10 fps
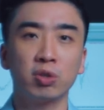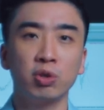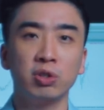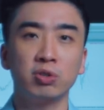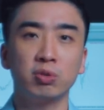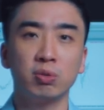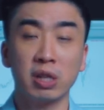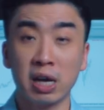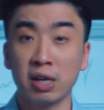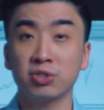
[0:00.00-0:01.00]
going to
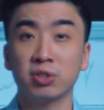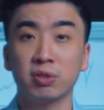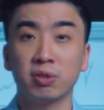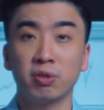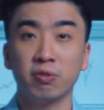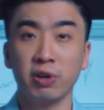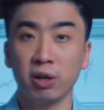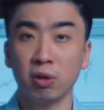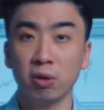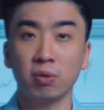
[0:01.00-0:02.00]
last
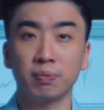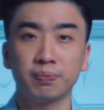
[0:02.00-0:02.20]
very long.